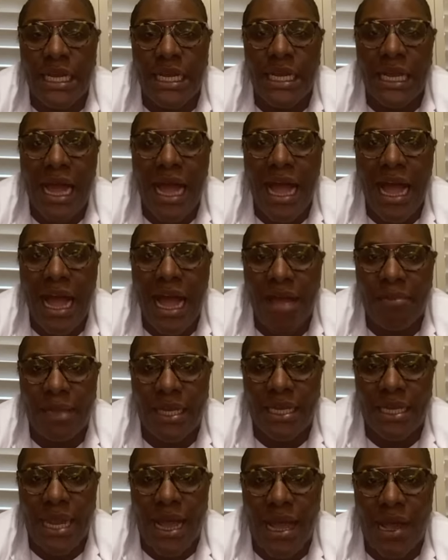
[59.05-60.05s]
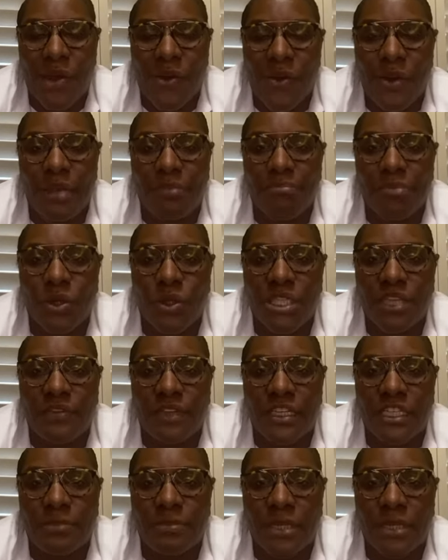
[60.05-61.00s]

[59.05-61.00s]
common now, and most of it is